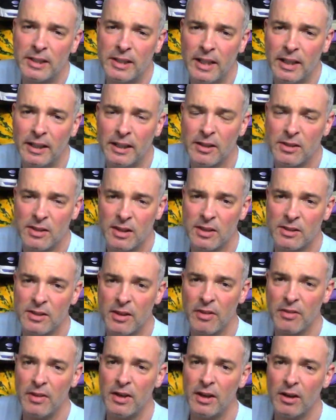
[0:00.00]
getting? Is, is
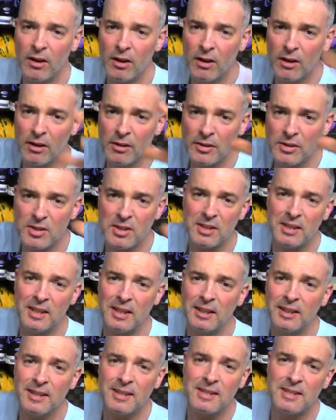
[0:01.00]
the thing all
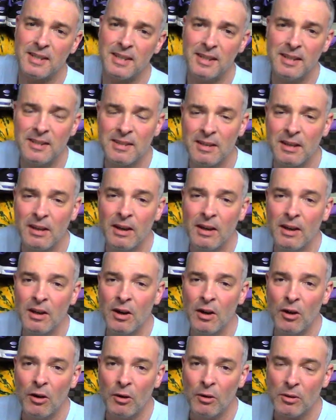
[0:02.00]
skin and seeds?
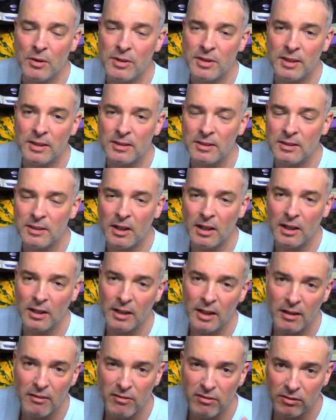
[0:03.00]
Or is it got a
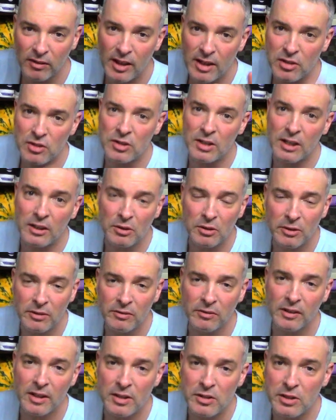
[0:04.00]
lot of flesh and good
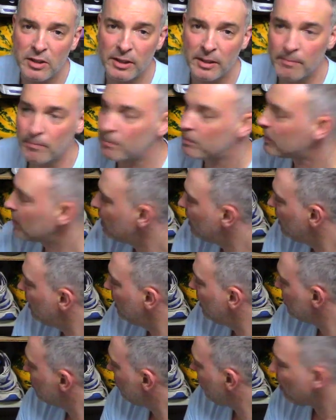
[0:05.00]
flesh in it?
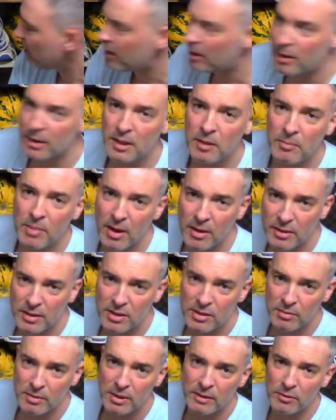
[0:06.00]
So I thought I'd compare
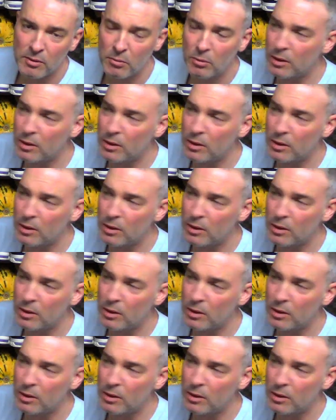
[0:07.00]
these three different